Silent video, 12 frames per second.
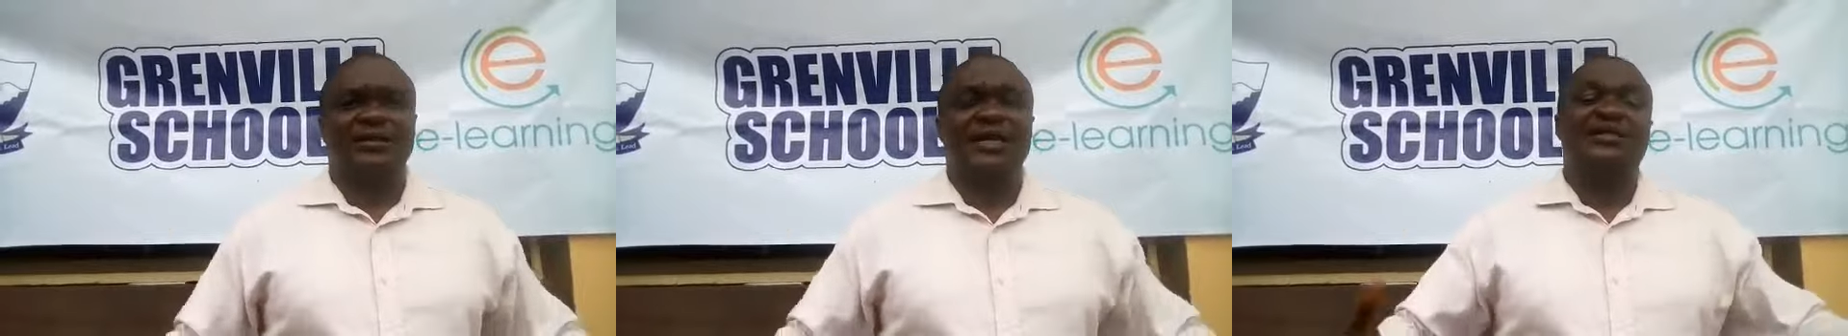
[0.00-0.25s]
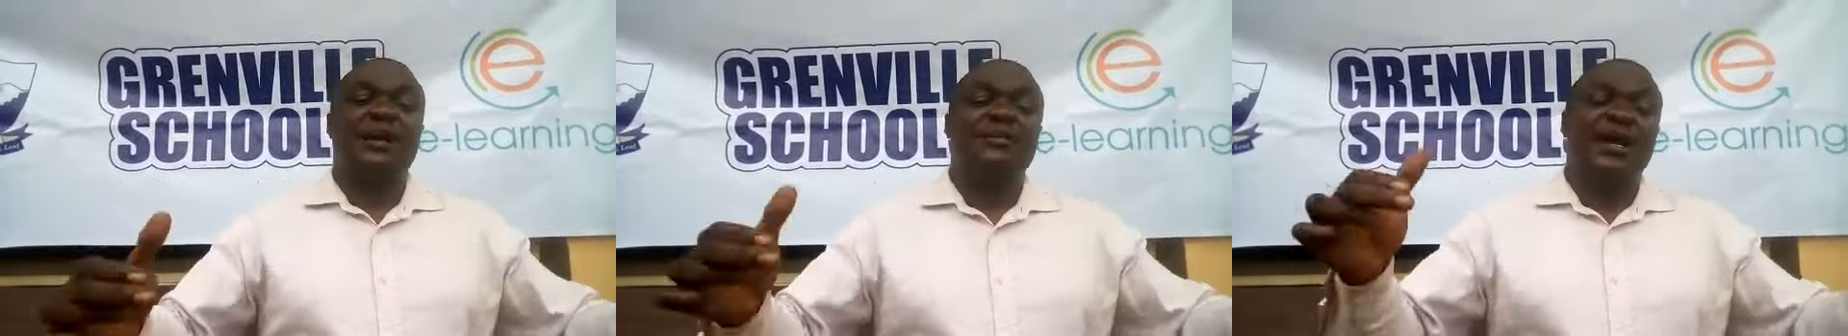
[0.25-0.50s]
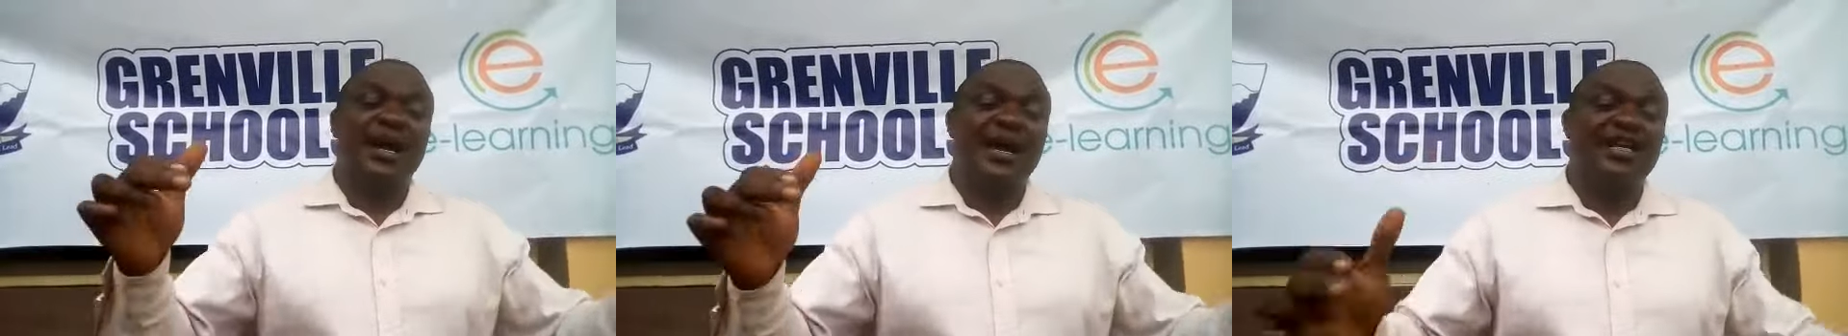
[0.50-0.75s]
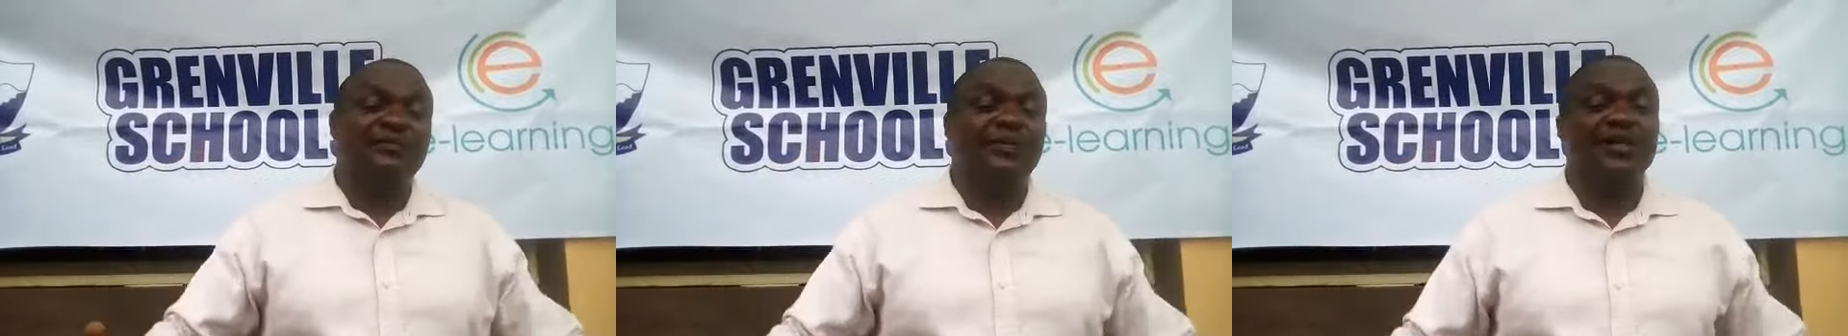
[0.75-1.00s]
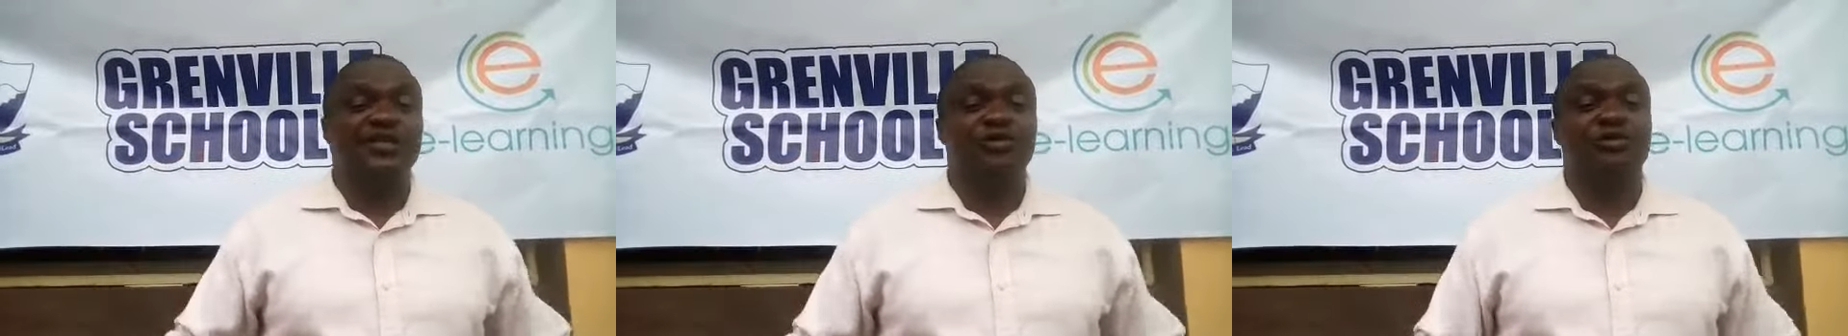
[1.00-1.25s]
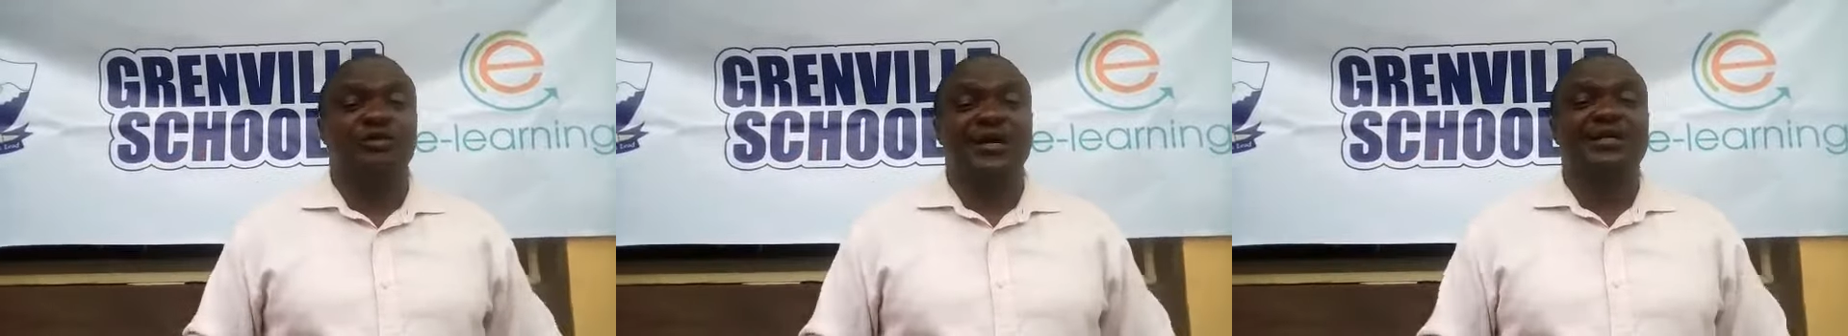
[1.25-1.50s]
the examiner expects you
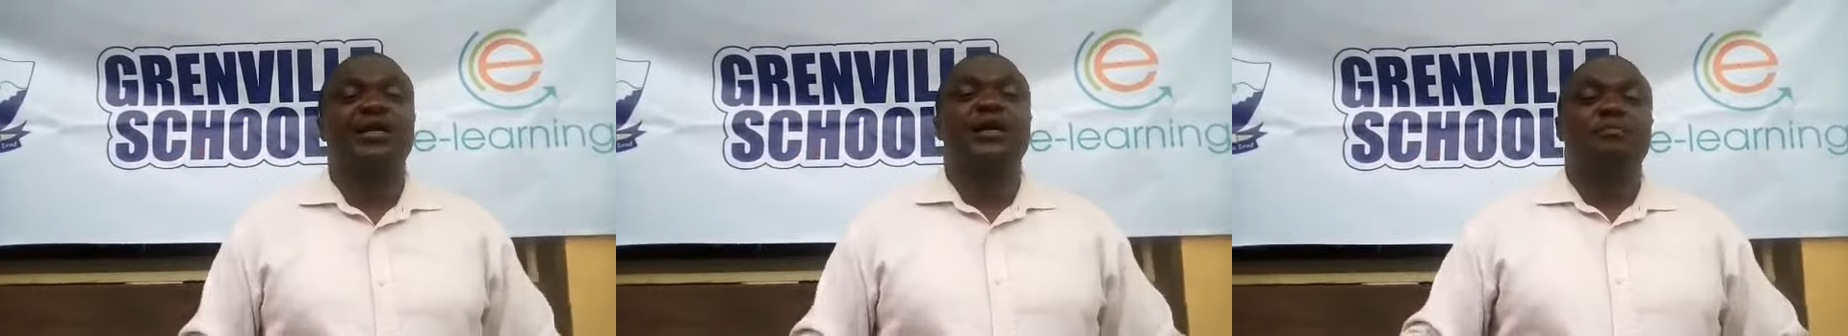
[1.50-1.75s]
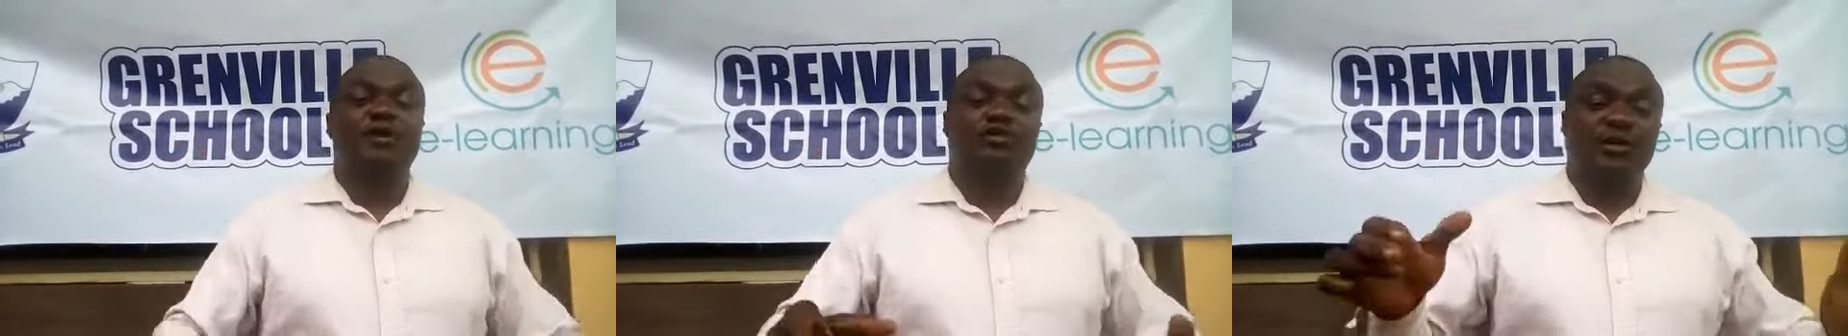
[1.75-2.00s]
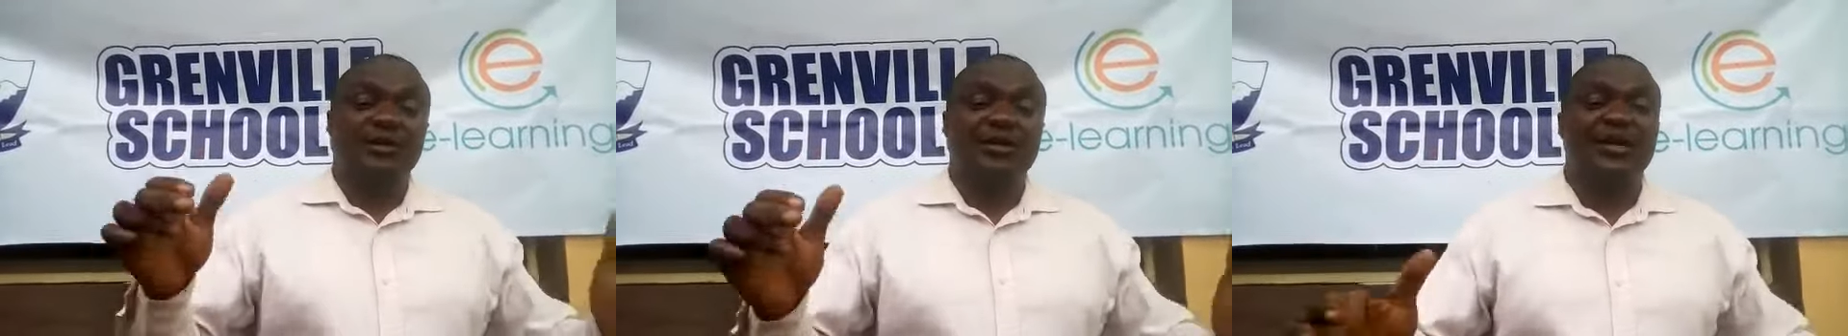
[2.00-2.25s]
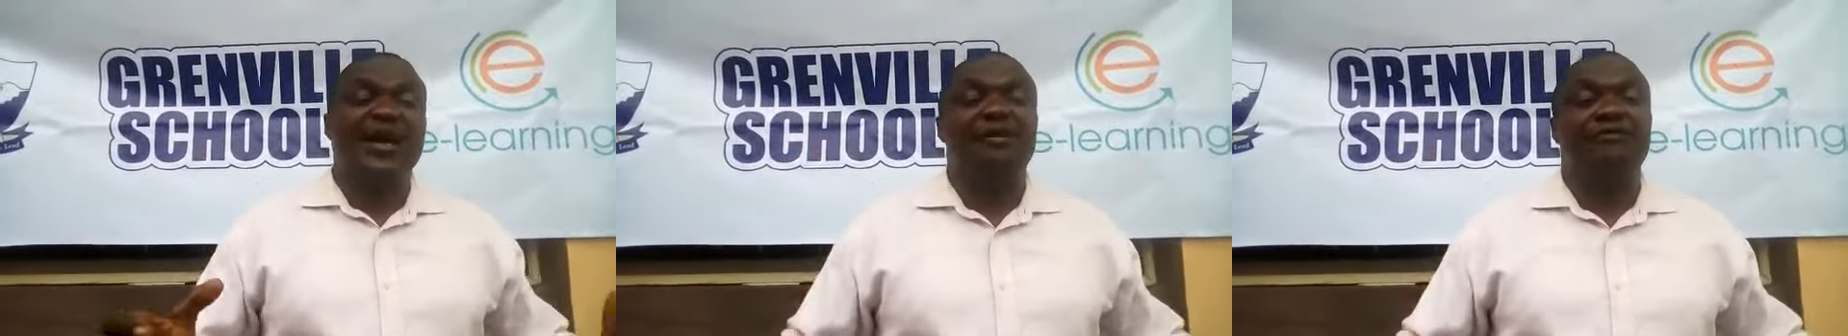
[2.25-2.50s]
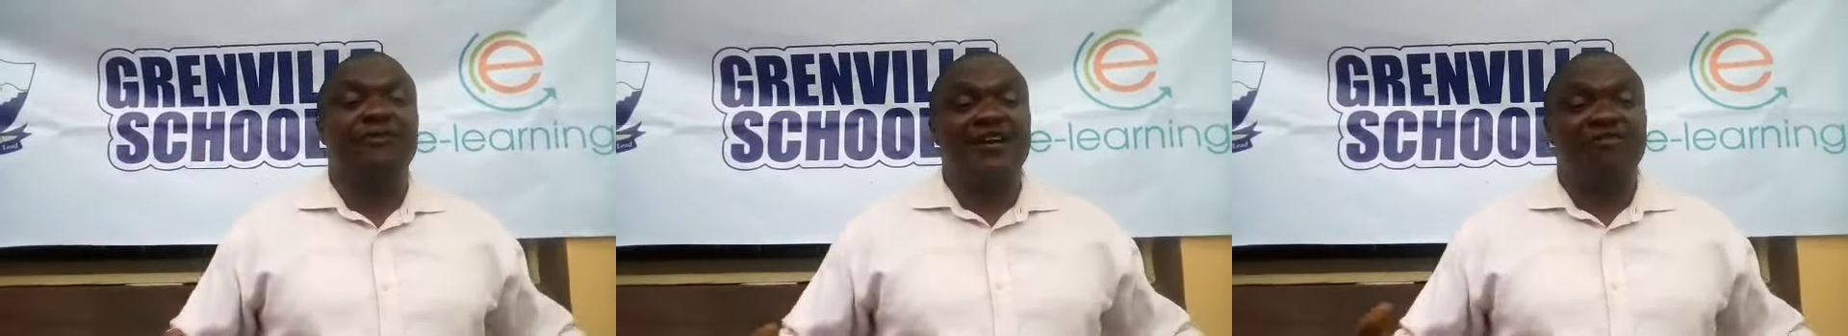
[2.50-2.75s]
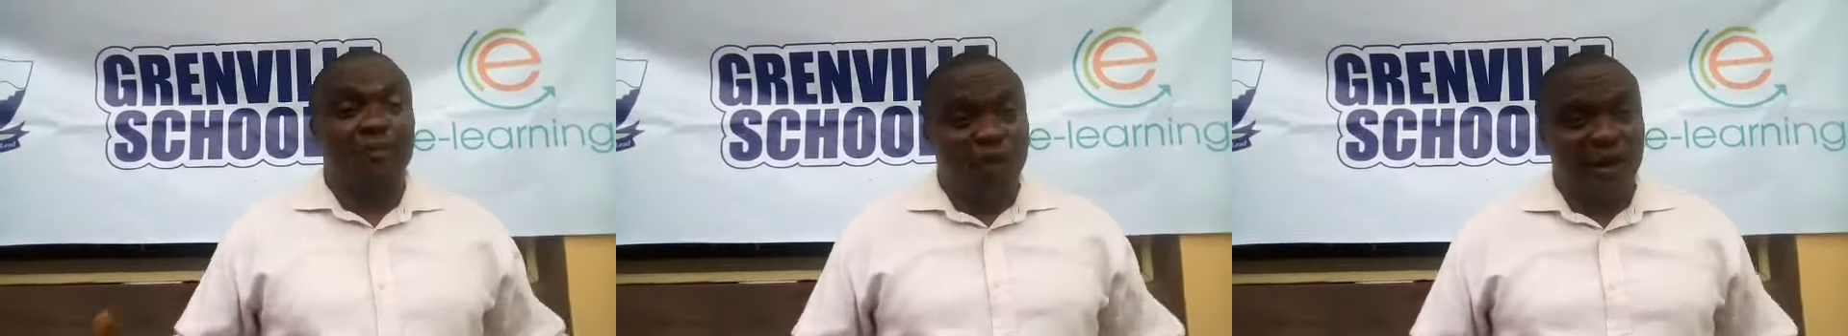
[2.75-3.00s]
to write between 3 and
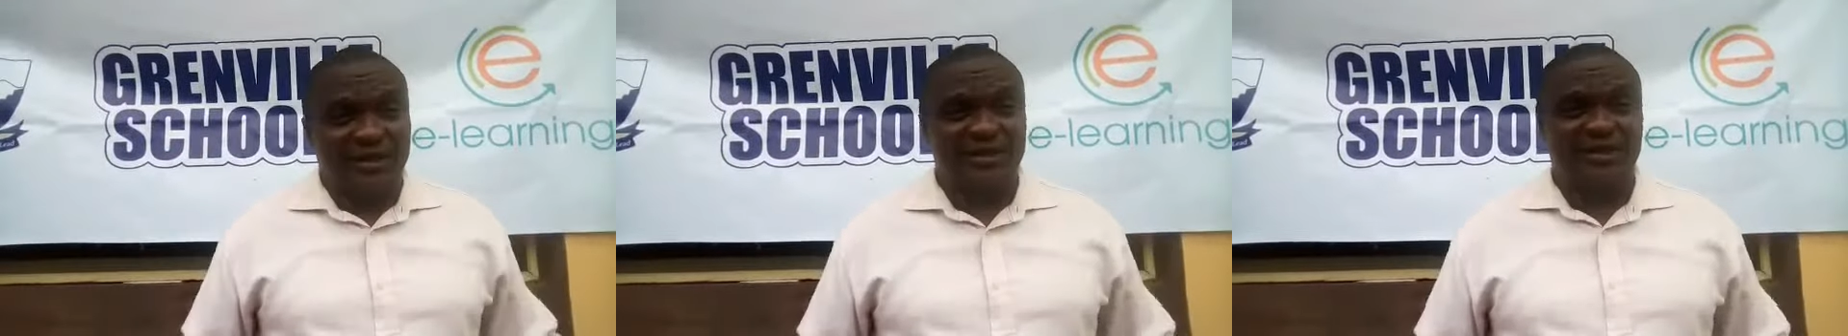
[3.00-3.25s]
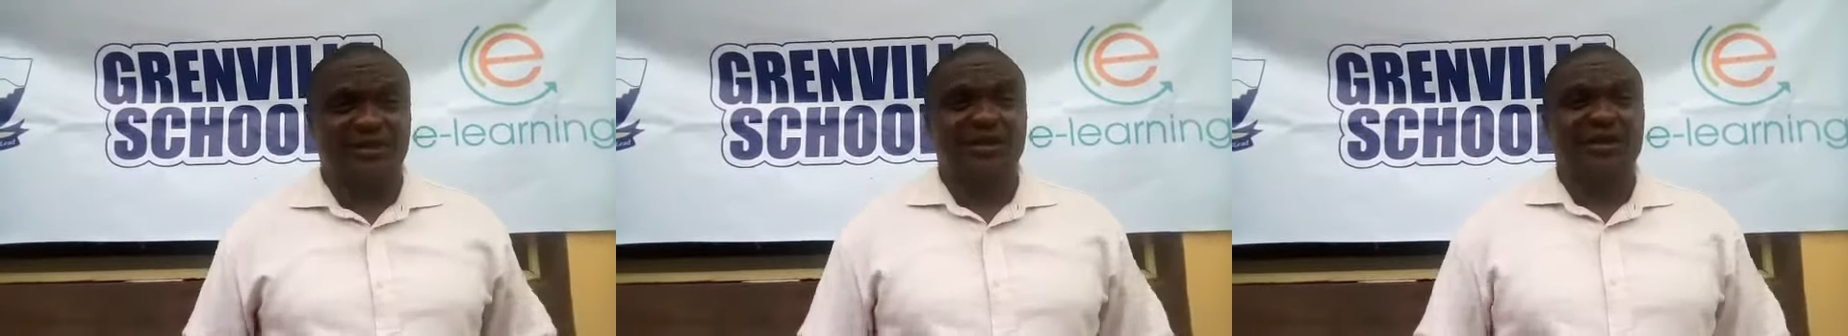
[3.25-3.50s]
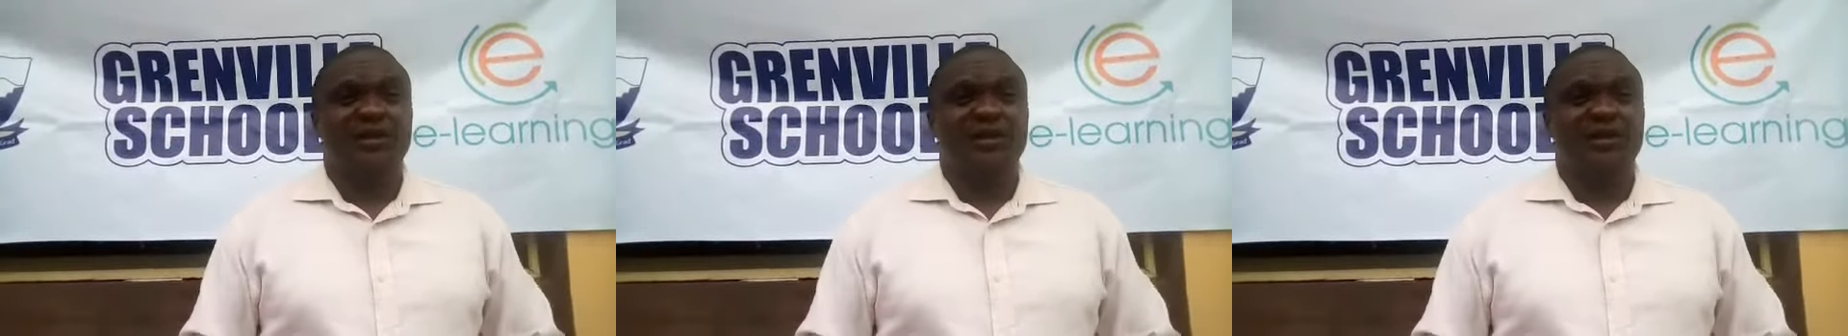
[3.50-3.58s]
5 points.